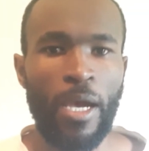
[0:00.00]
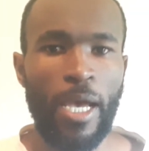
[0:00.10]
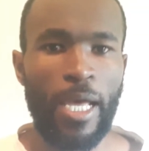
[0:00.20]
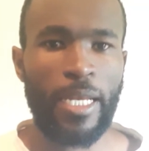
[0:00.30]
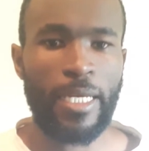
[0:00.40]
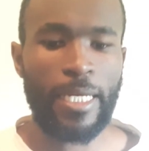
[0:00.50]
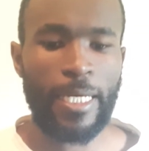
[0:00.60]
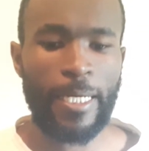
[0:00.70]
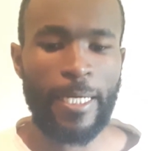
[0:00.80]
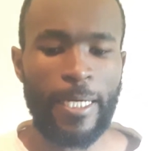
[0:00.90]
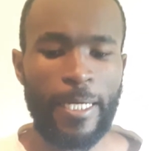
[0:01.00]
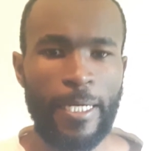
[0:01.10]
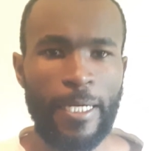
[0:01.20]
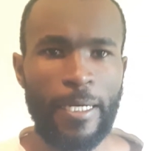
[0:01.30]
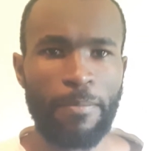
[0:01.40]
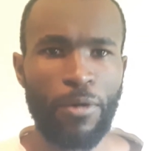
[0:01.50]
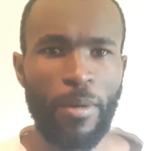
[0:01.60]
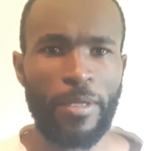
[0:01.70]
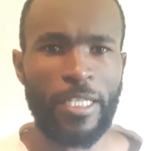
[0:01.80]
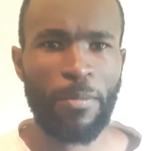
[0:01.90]
and
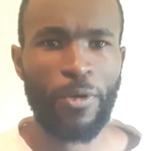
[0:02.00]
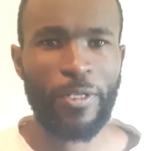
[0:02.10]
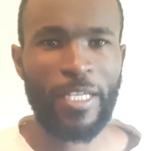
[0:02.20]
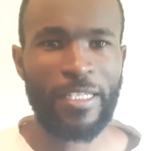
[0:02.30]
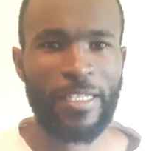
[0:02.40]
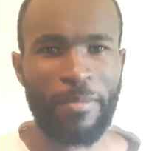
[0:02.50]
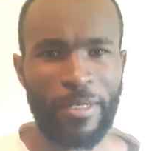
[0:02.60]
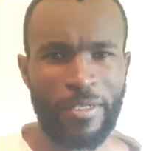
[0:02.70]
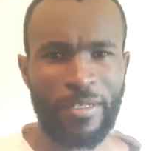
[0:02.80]
probably somebody is asking, but